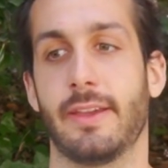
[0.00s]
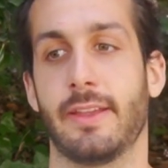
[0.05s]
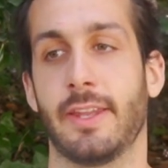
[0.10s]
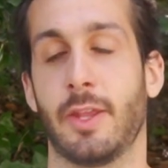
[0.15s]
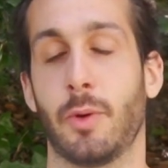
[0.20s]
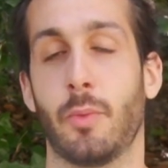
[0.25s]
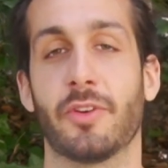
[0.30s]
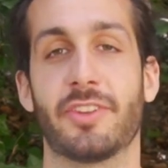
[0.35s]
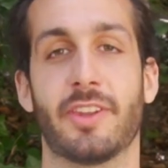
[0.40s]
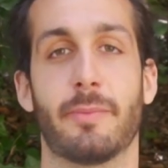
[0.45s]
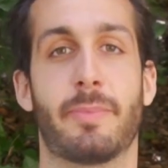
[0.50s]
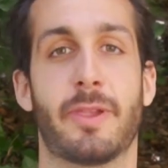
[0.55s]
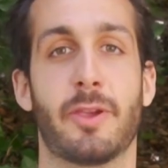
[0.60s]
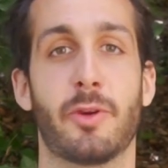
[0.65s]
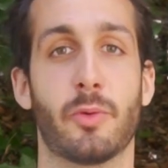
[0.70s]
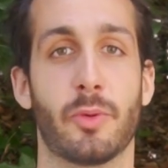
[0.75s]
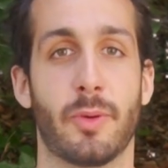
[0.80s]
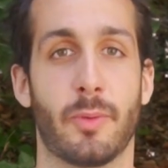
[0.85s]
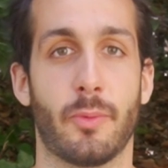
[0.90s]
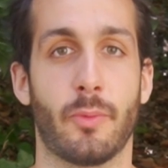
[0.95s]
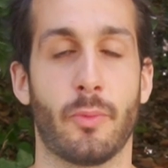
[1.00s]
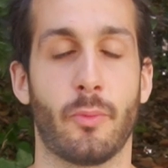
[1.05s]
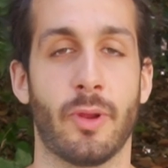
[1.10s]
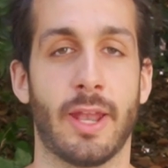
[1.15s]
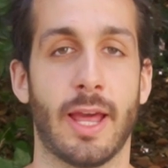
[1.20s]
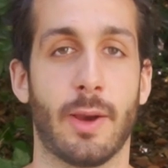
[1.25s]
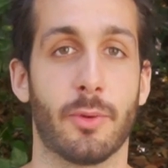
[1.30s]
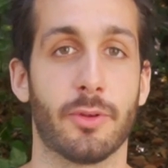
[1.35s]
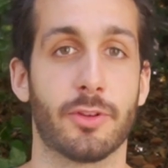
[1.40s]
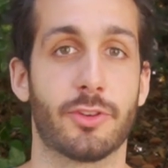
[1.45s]
there was a period when
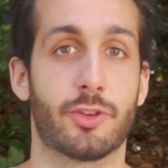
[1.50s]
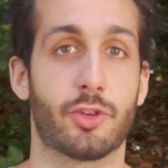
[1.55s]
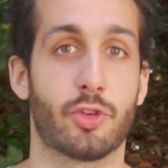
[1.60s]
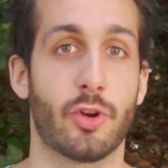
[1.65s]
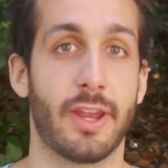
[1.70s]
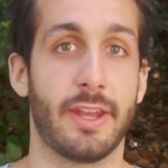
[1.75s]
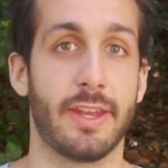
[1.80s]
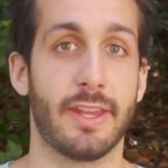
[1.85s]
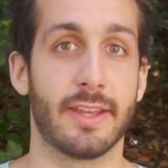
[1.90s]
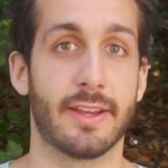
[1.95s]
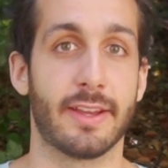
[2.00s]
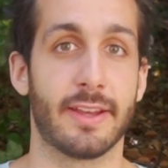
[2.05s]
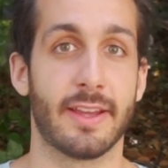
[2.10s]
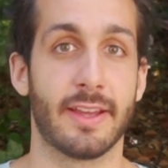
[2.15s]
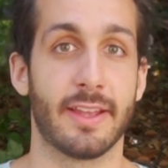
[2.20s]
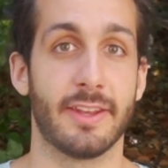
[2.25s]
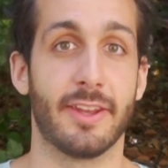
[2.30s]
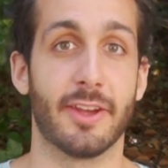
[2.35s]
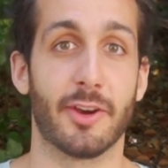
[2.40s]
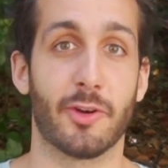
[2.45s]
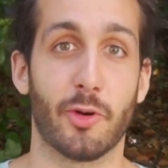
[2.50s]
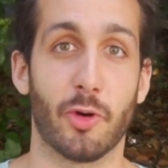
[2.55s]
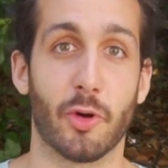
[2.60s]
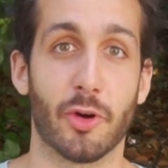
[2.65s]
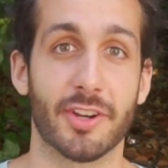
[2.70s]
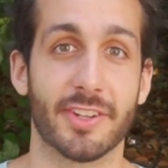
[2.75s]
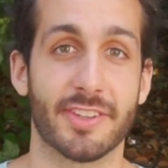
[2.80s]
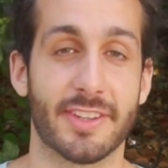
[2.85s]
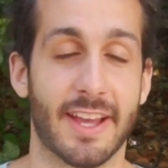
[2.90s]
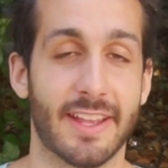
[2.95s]
I was training the
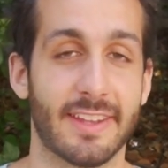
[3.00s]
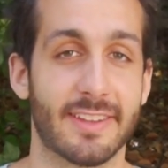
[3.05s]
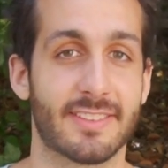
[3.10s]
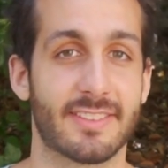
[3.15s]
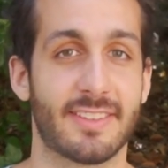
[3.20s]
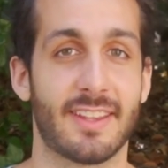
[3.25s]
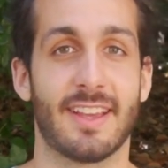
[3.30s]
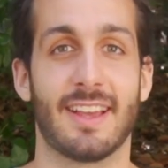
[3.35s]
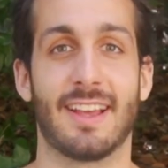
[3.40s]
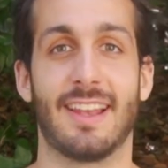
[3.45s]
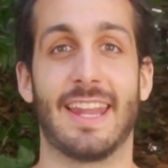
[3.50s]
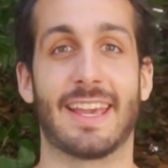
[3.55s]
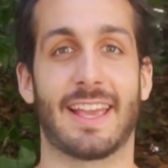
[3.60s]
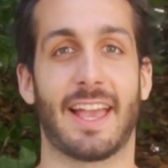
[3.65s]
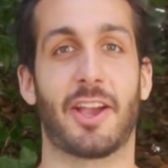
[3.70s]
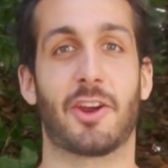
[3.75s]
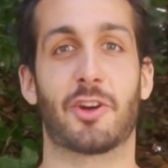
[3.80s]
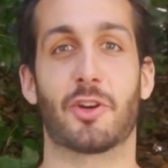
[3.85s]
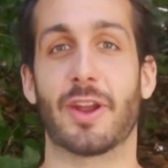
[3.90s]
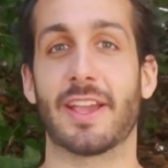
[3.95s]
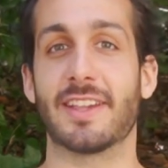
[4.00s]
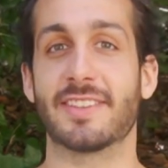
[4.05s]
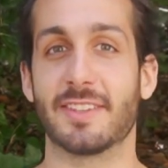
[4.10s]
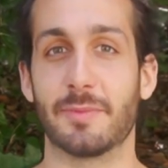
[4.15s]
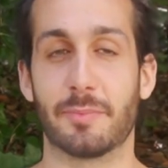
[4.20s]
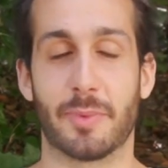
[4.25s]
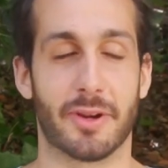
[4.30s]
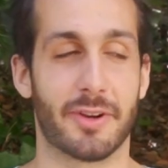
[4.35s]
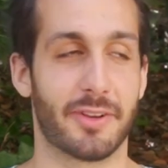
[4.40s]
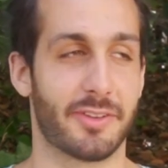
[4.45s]
horse stance like a crazy
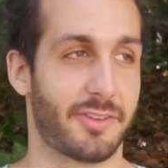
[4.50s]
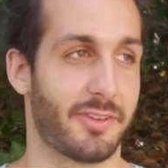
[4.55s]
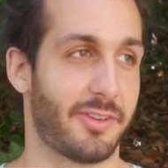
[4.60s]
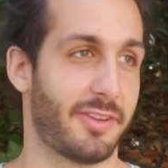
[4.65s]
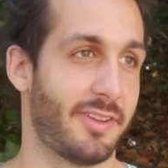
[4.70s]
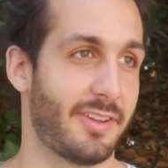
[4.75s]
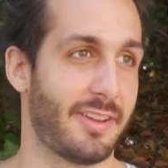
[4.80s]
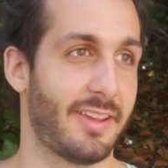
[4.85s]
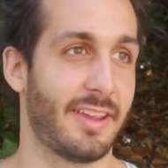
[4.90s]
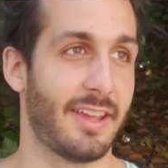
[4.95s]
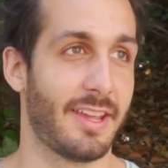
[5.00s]
person.